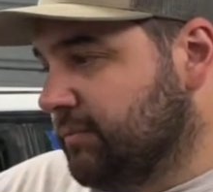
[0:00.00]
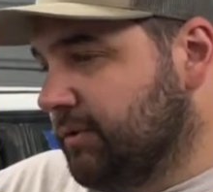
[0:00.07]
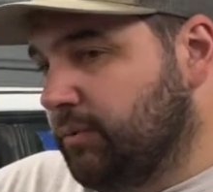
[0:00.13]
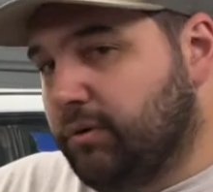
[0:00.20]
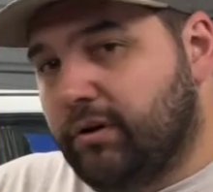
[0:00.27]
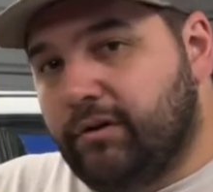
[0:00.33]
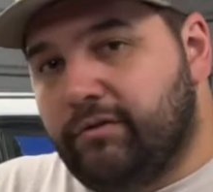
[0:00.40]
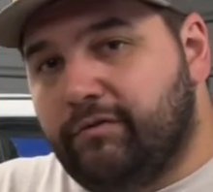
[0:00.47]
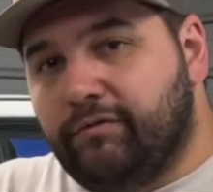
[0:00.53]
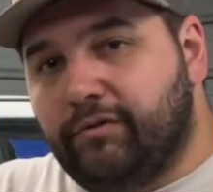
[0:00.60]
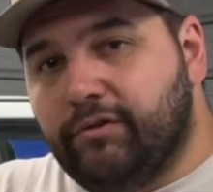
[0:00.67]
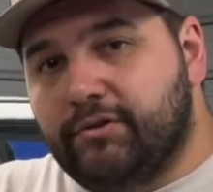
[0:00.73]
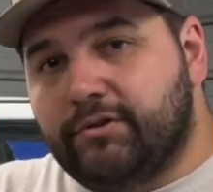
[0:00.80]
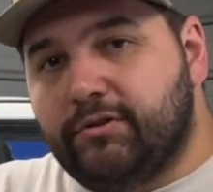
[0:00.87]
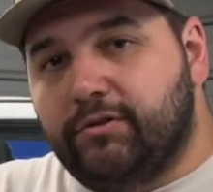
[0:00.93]
We won
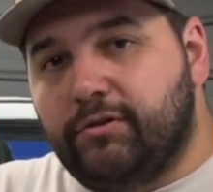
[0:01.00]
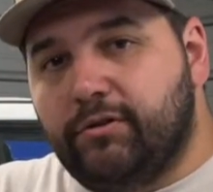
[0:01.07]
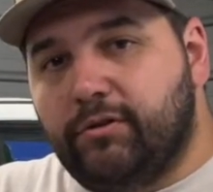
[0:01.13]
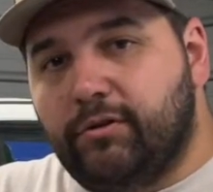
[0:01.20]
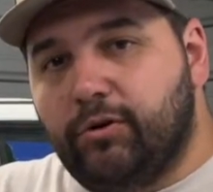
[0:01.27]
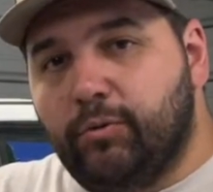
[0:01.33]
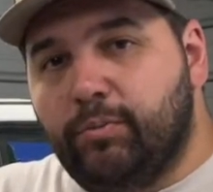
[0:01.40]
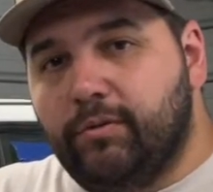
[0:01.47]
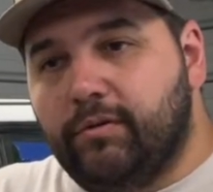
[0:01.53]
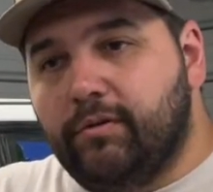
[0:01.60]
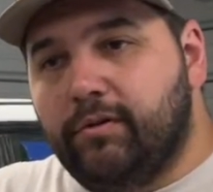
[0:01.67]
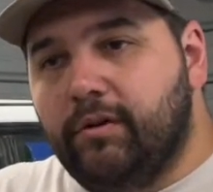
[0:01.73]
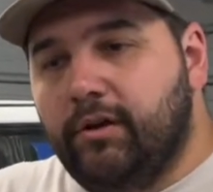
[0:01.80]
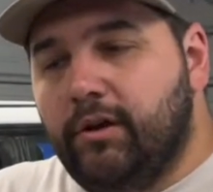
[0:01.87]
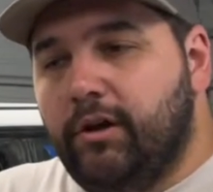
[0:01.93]
first in
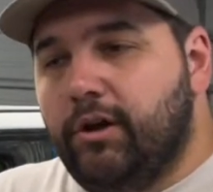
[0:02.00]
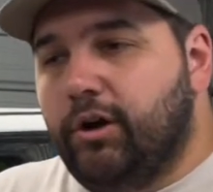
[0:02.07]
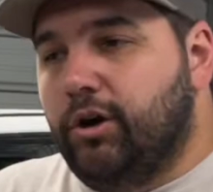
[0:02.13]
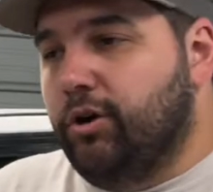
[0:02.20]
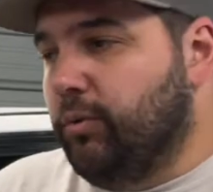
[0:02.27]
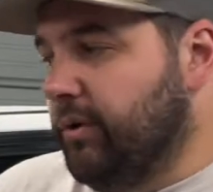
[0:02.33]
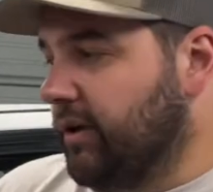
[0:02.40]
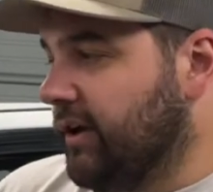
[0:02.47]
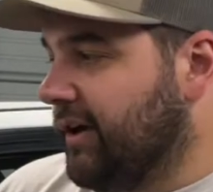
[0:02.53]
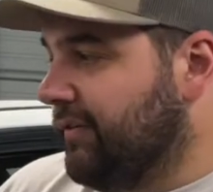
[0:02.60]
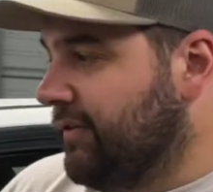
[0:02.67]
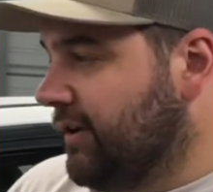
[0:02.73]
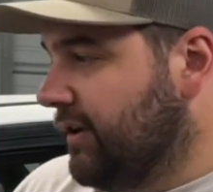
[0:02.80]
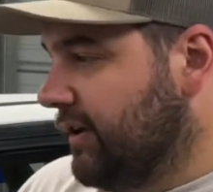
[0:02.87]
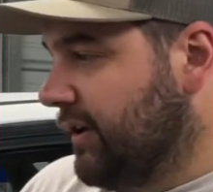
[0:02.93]
open all-wheel
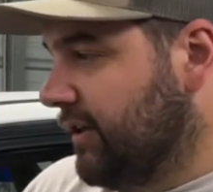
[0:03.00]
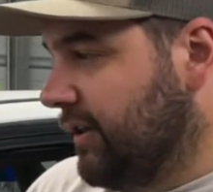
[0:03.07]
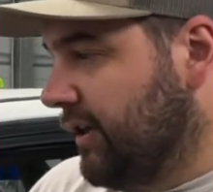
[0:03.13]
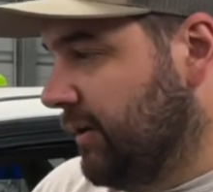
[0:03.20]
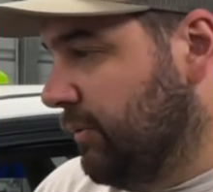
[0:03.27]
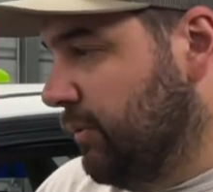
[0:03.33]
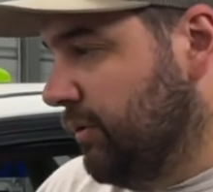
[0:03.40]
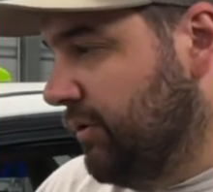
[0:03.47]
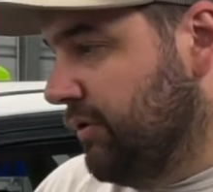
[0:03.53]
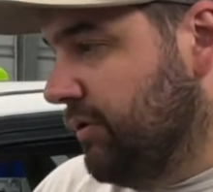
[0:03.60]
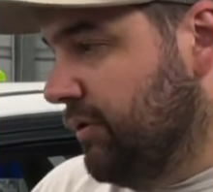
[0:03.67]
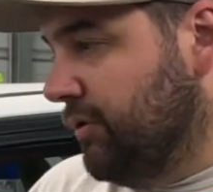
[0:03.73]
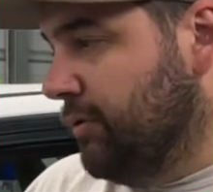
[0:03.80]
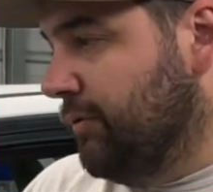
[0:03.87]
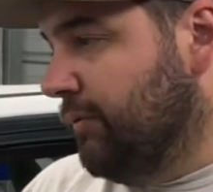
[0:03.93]
heavy, and then we won
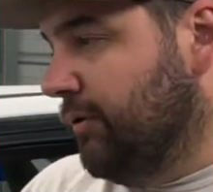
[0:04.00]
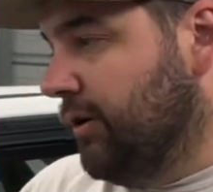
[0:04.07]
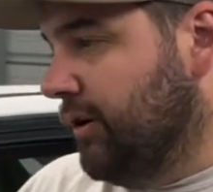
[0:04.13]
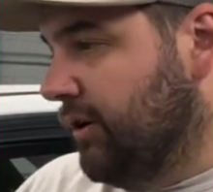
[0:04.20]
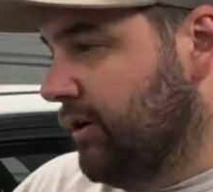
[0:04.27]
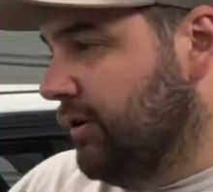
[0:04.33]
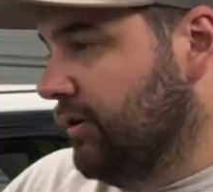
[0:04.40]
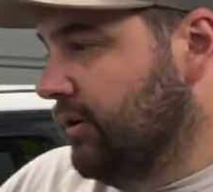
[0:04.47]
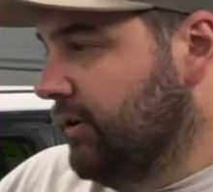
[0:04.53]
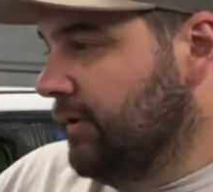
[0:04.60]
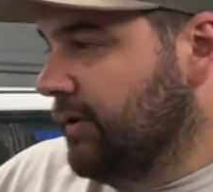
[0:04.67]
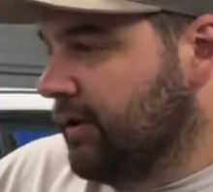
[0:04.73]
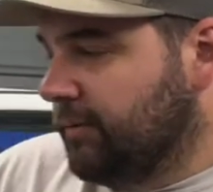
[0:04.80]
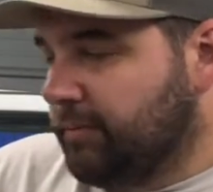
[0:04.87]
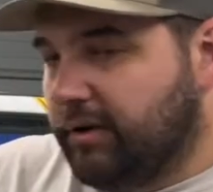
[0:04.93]
3rd overall
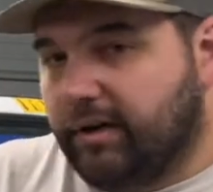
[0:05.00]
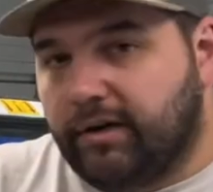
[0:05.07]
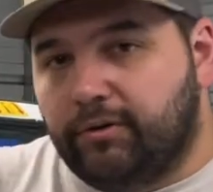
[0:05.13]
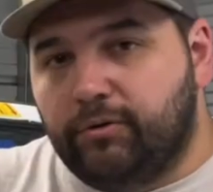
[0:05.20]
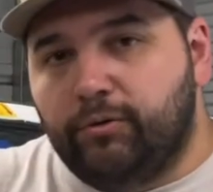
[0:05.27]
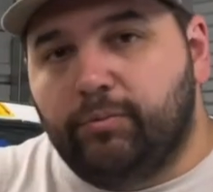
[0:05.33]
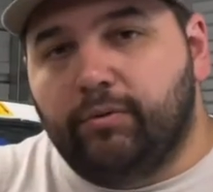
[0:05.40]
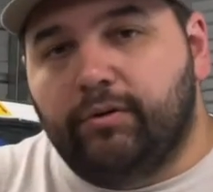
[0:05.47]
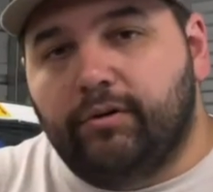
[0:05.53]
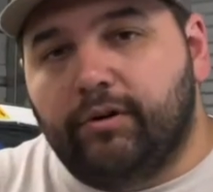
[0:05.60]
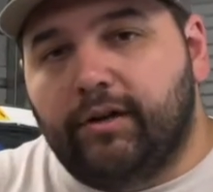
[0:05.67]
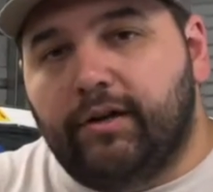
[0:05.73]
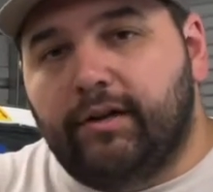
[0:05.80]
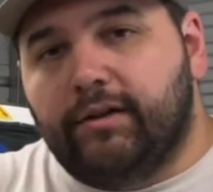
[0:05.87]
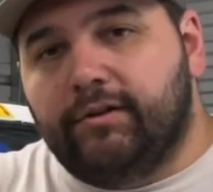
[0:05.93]
behind Hooper
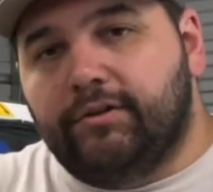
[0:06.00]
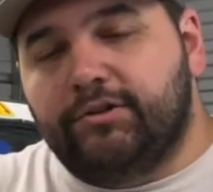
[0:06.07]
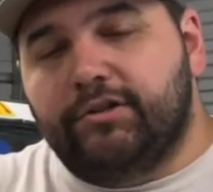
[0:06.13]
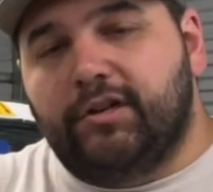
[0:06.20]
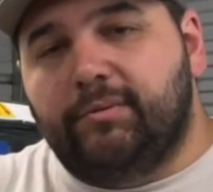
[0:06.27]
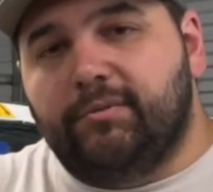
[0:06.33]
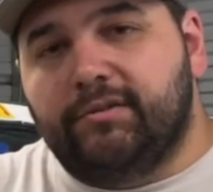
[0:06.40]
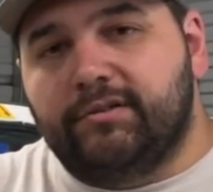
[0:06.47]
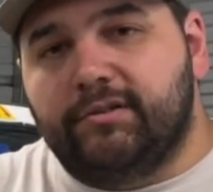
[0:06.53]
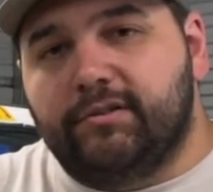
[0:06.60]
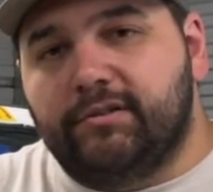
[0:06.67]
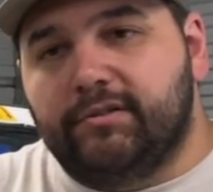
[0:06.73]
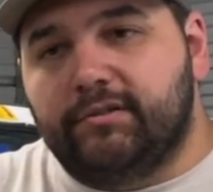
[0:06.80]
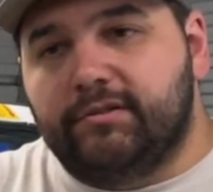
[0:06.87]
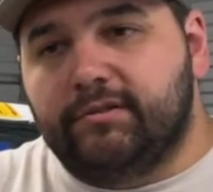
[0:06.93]
and Seamus in
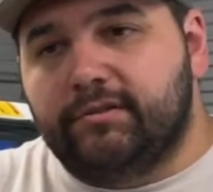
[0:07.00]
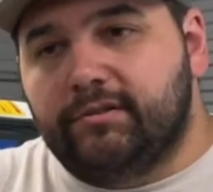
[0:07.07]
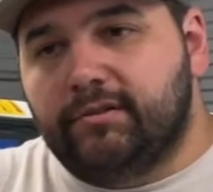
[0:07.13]
his